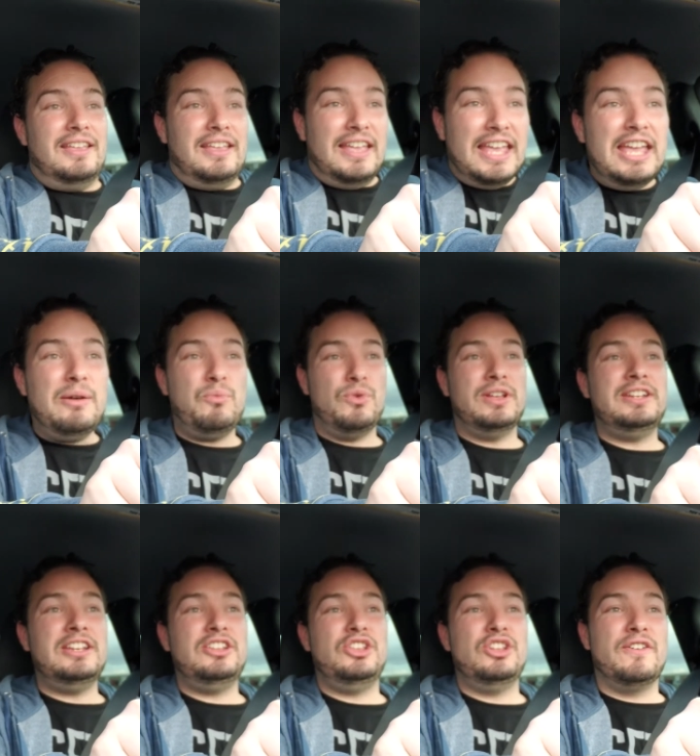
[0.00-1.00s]
him
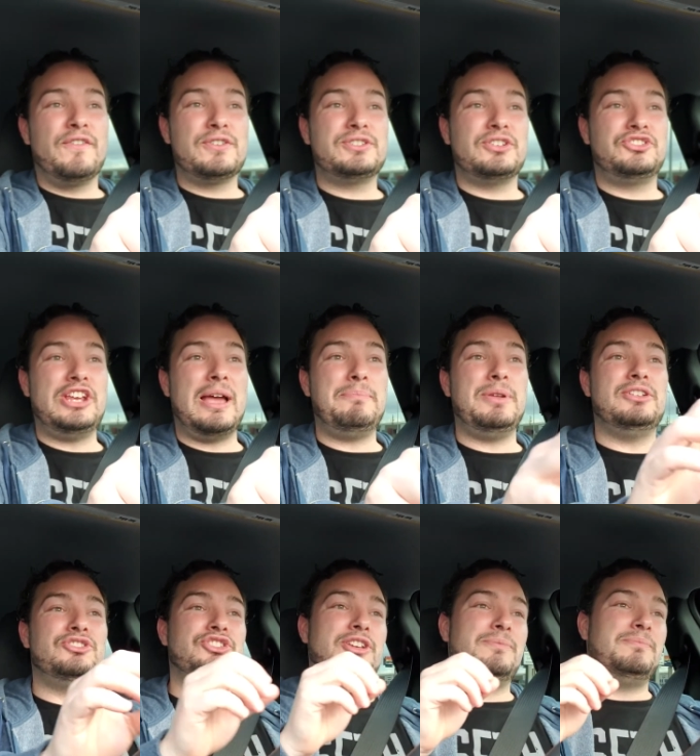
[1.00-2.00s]
winning the Universal
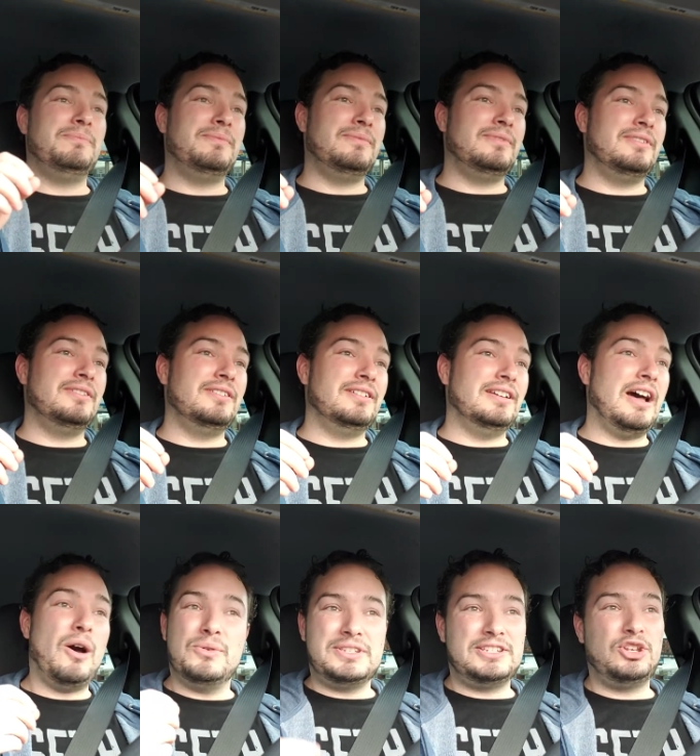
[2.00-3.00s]
Championship,
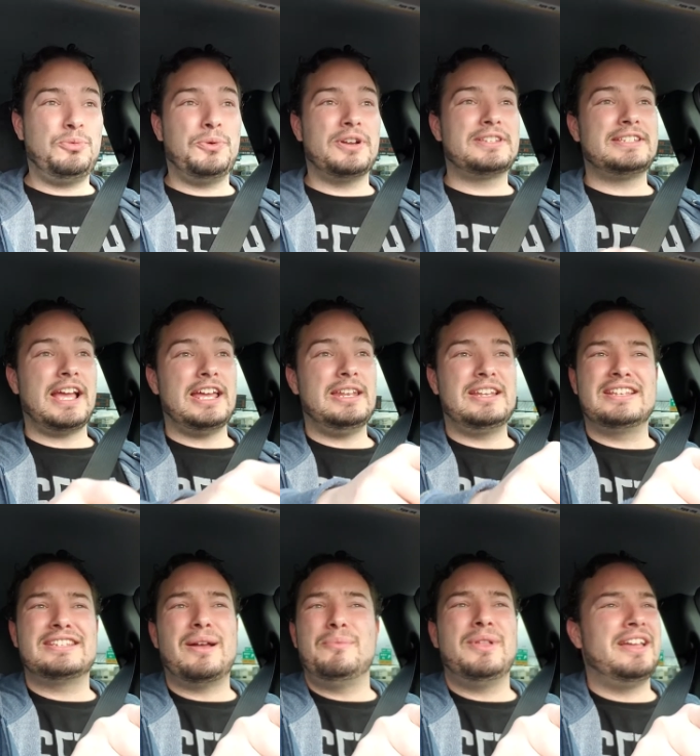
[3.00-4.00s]
I was super excited
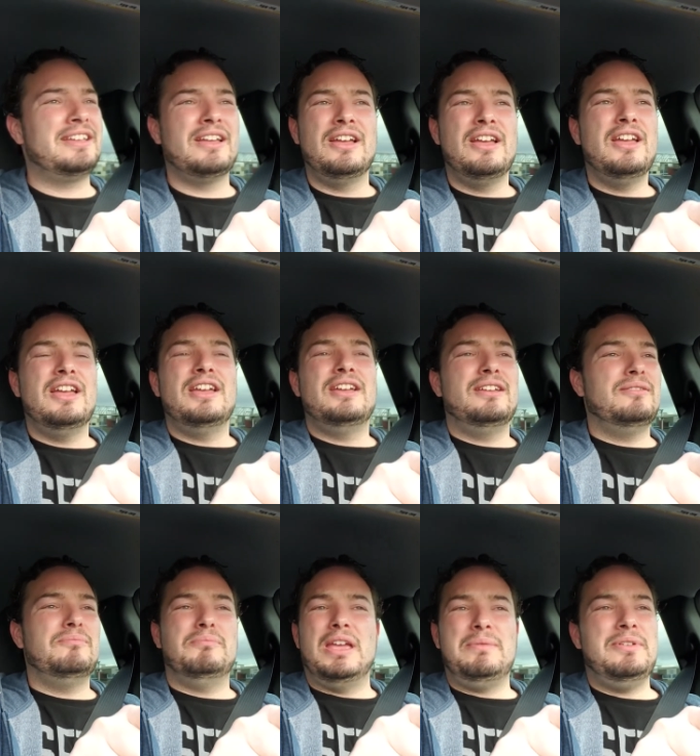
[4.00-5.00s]
because I'm like,
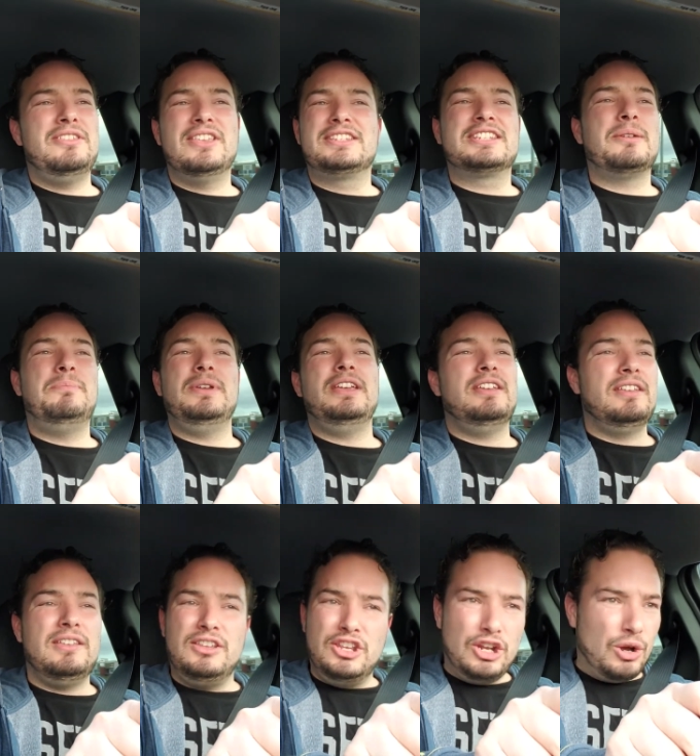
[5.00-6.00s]
maybe this could
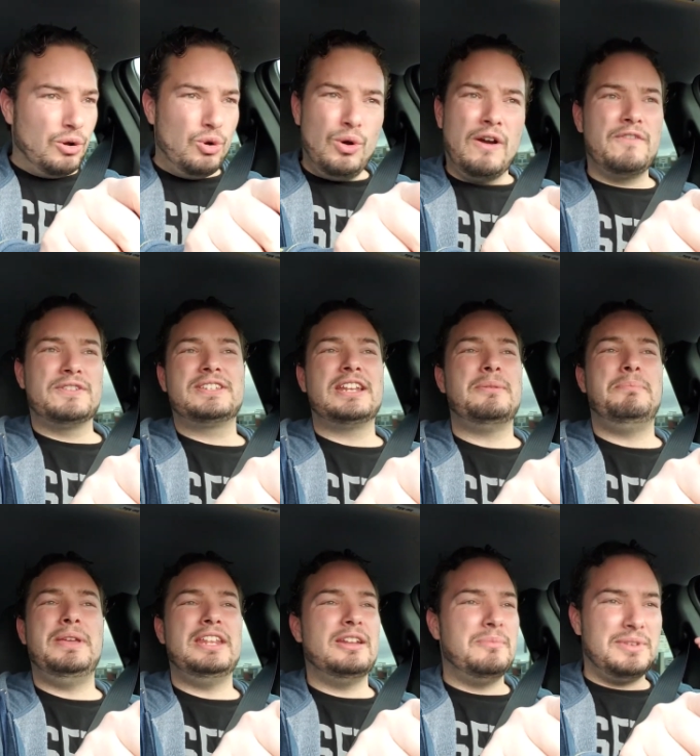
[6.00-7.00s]
be, whoever's going to
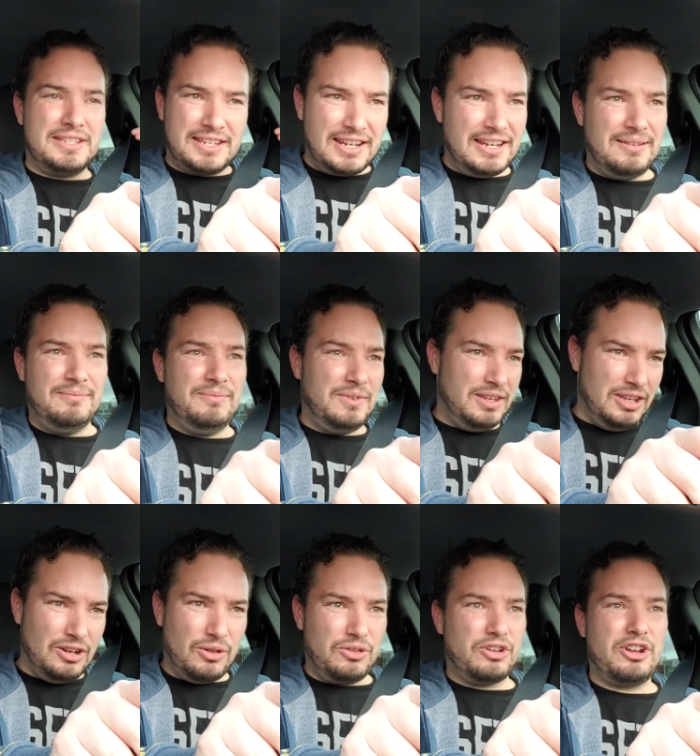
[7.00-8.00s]
beat him is going to, they're